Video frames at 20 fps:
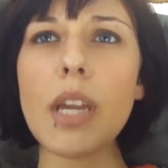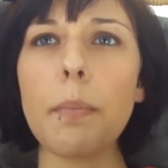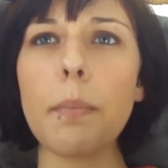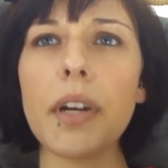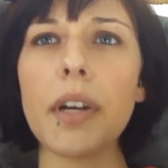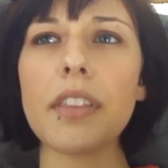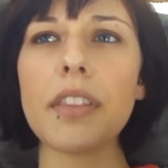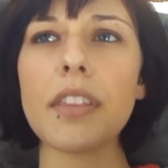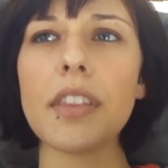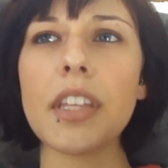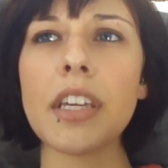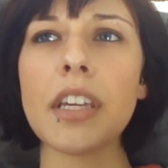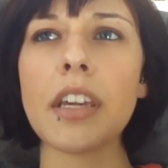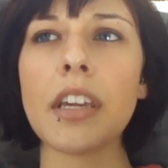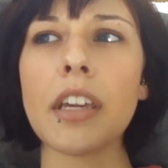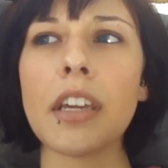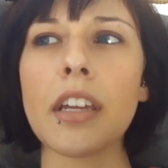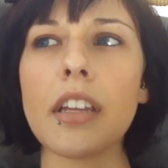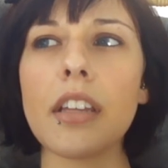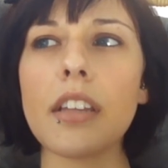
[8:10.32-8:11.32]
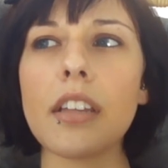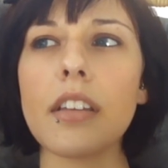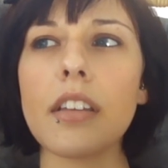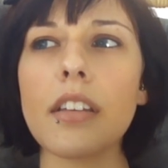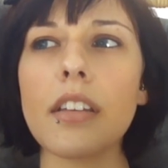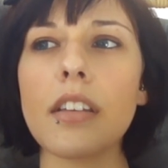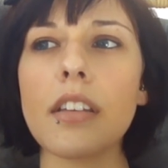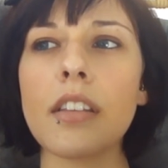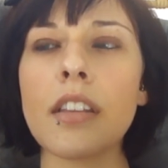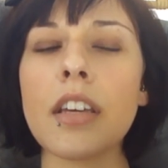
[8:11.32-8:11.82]
But the
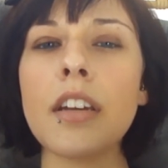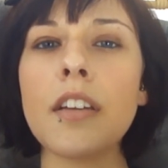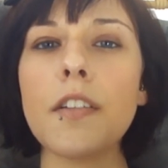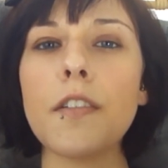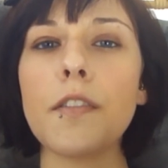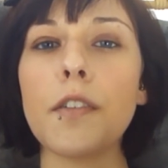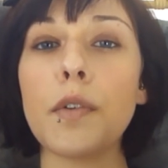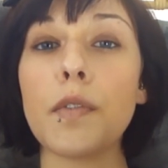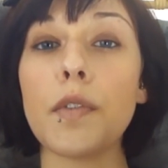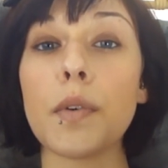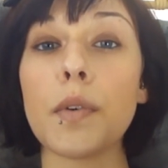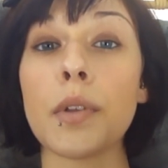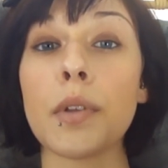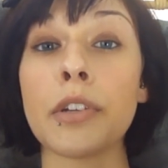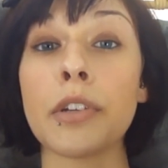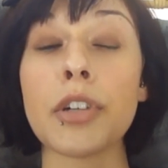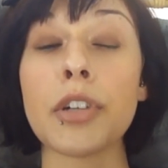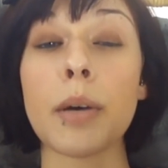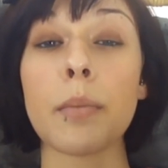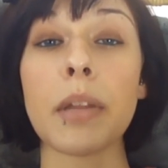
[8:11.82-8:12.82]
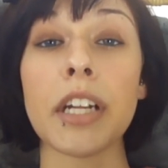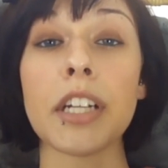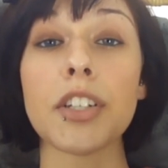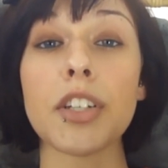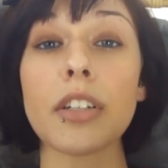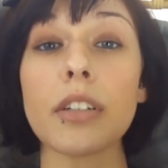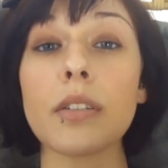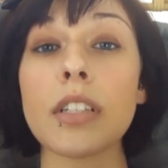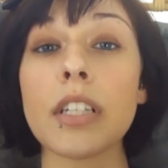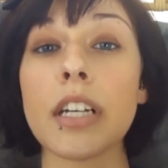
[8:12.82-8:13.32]
interview for the job that I
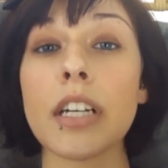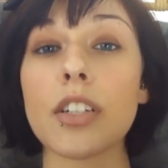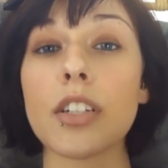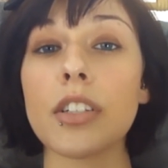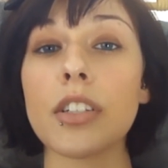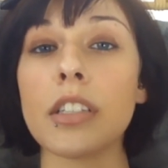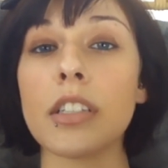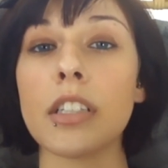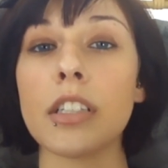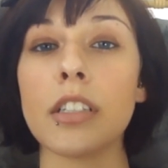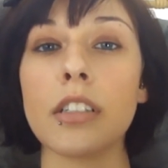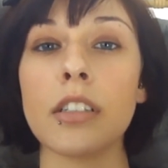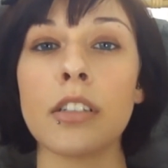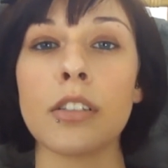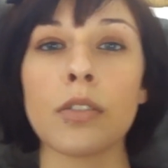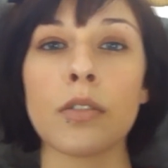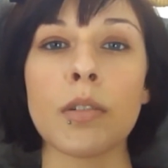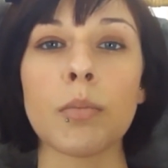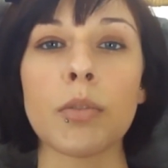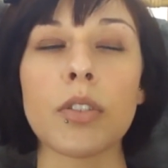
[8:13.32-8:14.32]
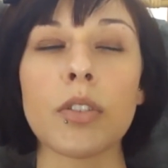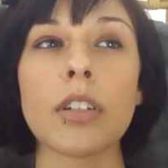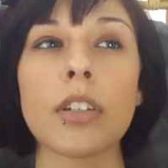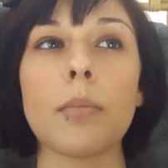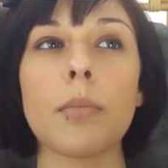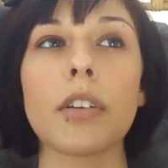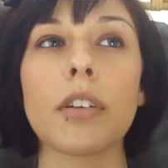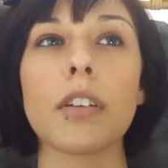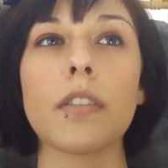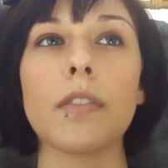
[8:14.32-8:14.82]
took was actually your normal
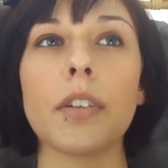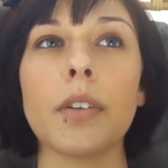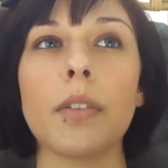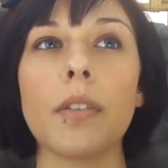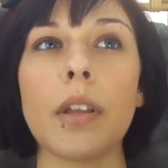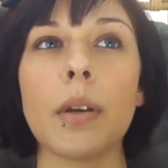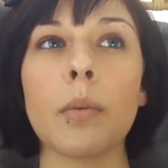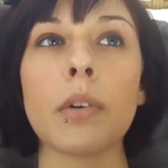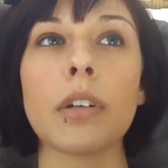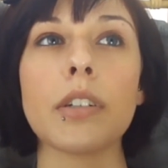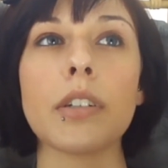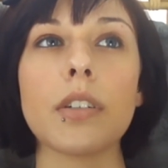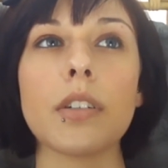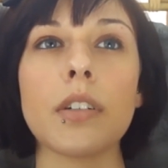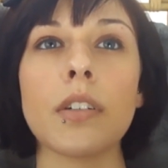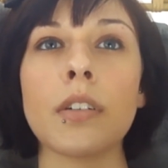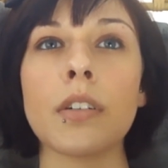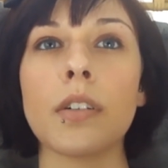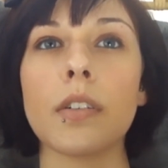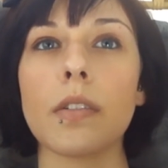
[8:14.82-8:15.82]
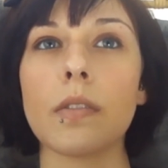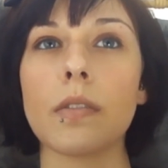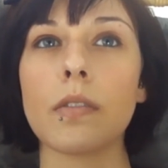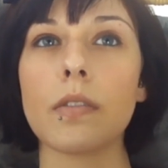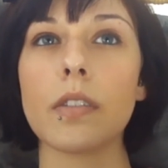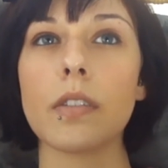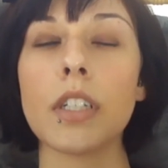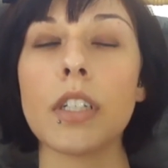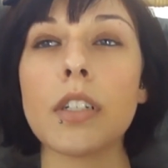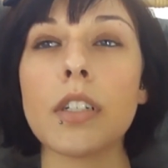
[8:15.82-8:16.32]
job interview. They wanted to know,
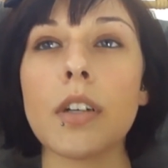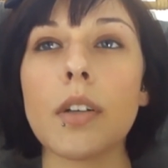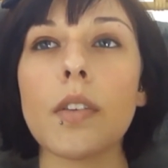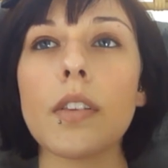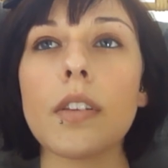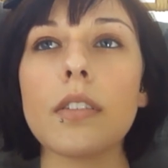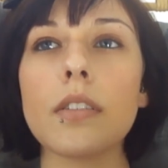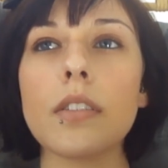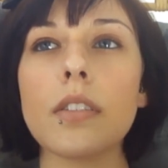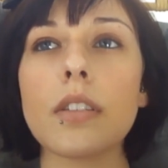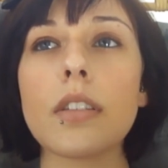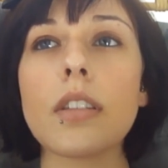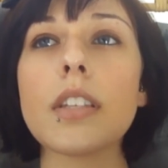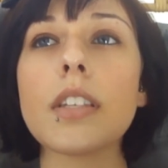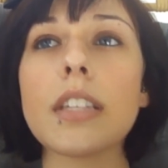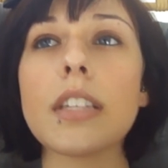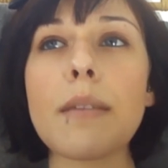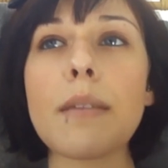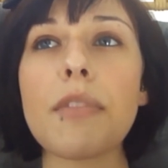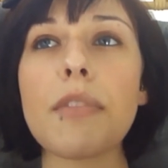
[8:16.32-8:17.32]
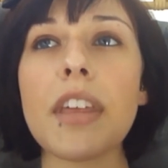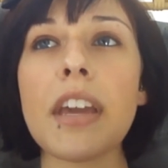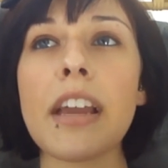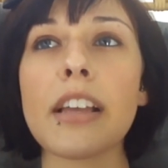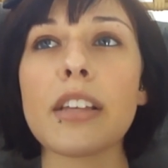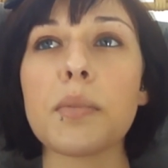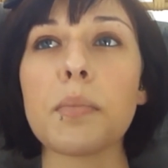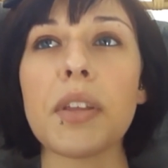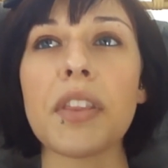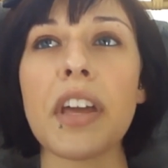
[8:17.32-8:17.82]
the same
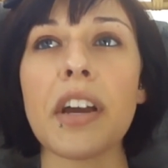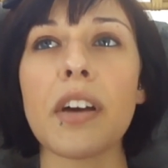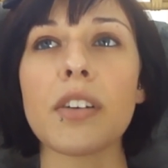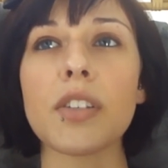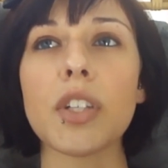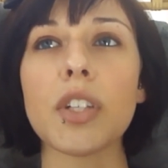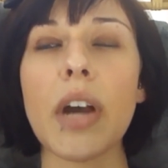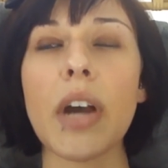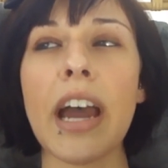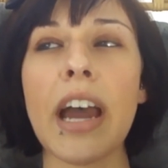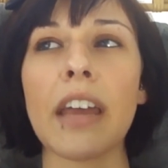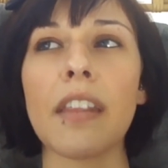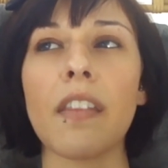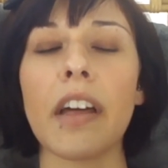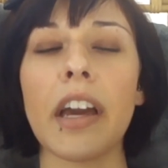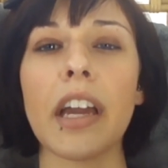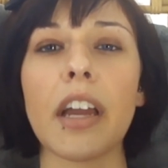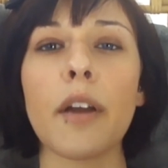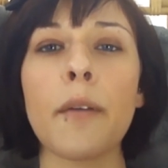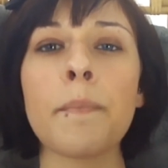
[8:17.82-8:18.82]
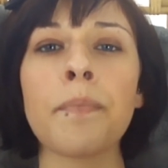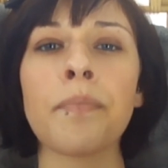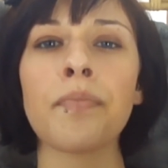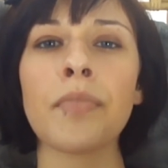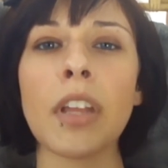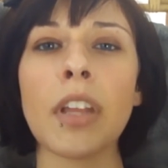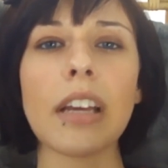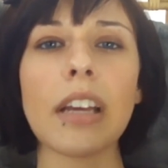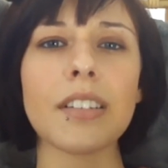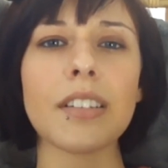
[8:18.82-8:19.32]
things, but they also had like
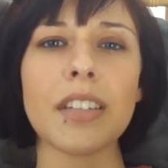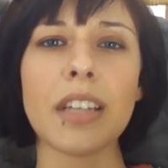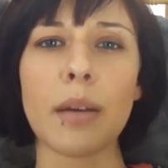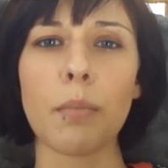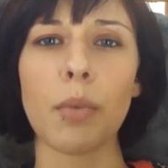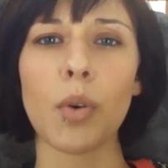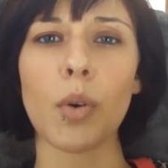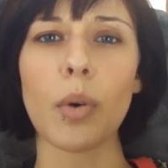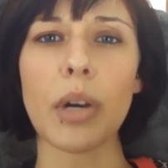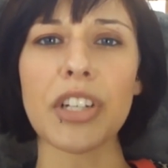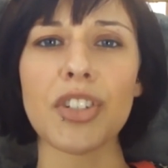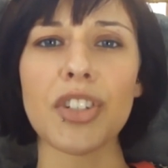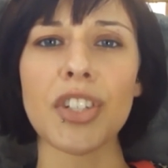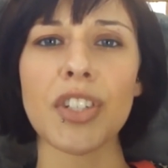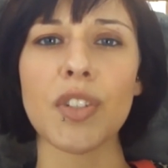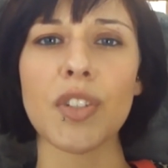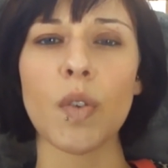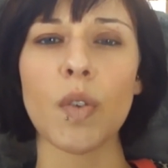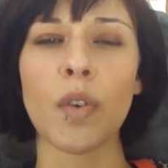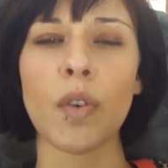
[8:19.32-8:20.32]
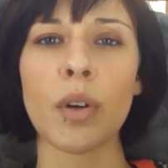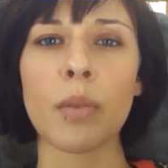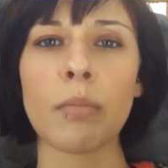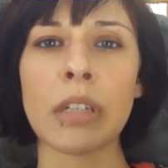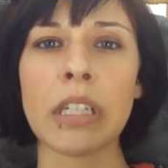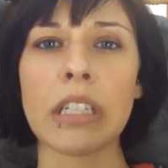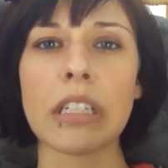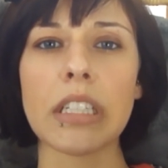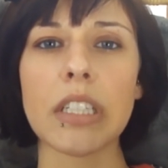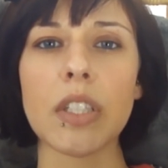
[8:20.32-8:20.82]
example questions for
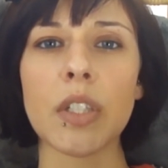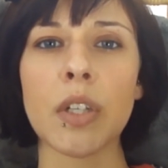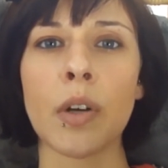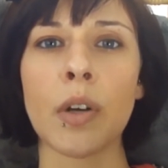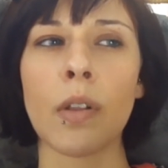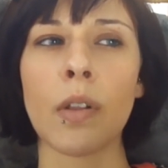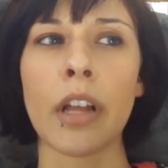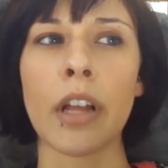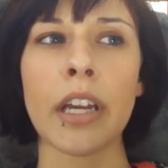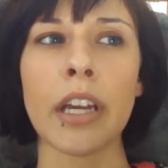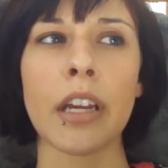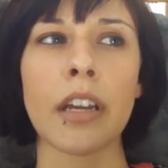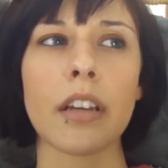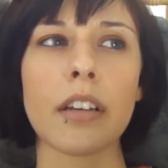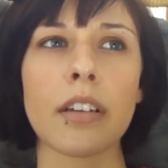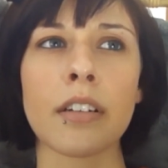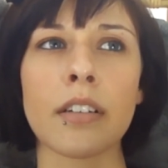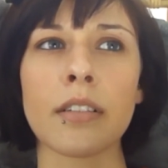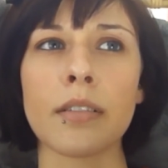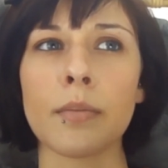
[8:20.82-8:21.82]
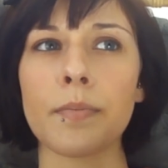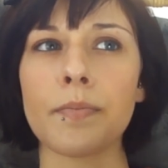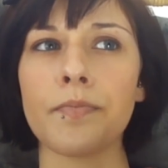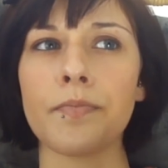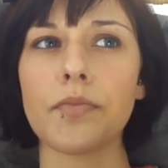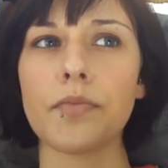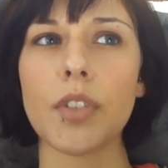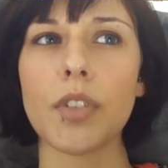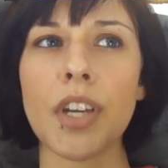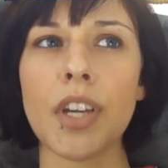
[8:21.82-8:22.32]
me. So like,
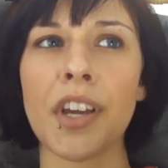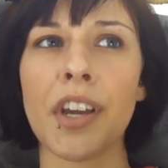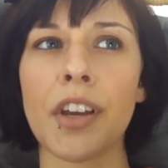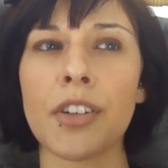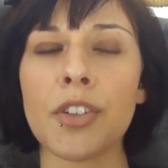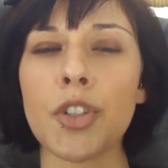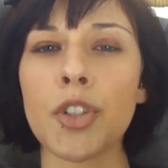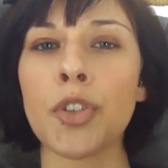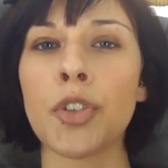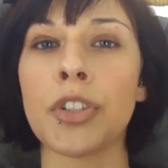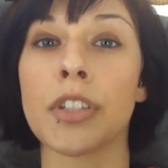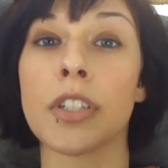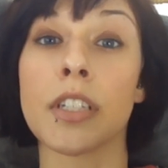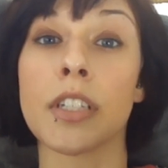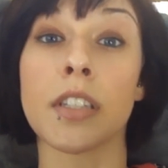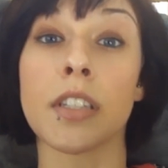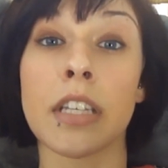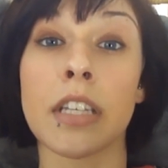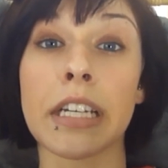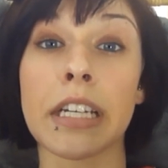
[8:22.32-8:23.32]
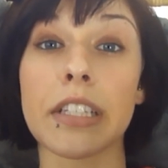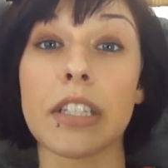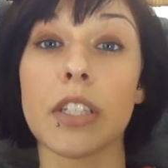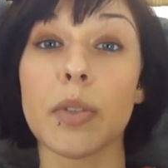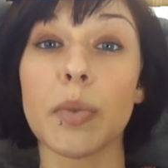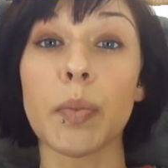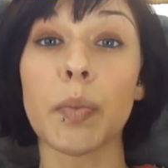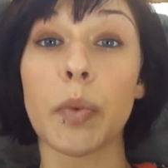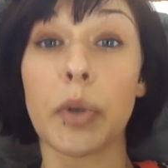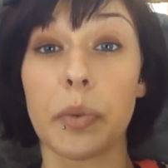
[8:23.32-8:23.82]
say a student does
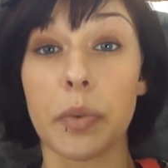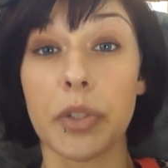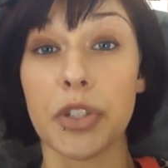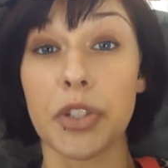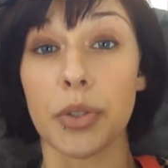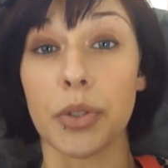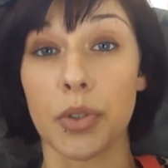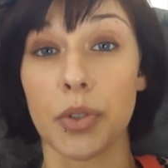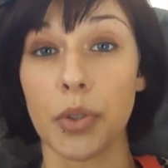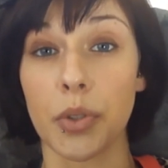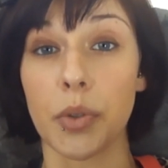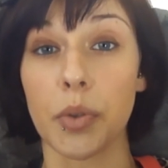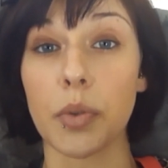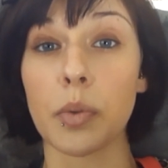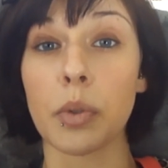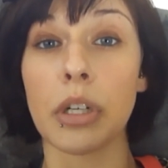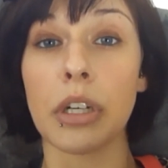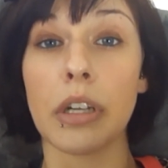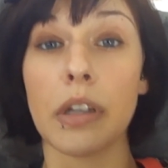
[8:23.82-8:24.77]
this, what would you do?